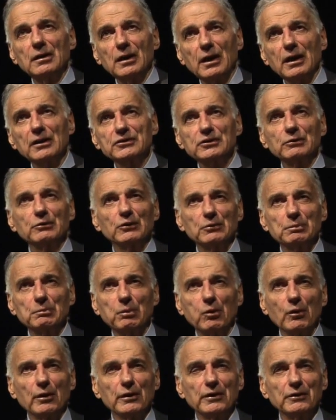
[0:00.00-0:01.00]
Actually, it was
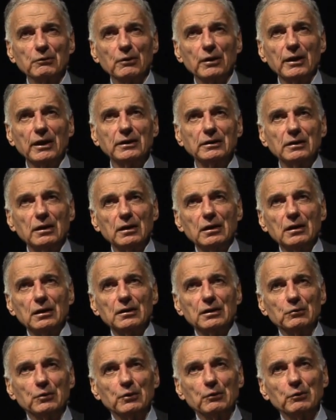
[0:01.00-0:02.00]
pouring rain.
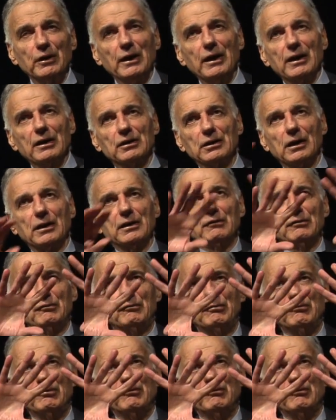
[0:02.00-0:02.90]
We had a kind of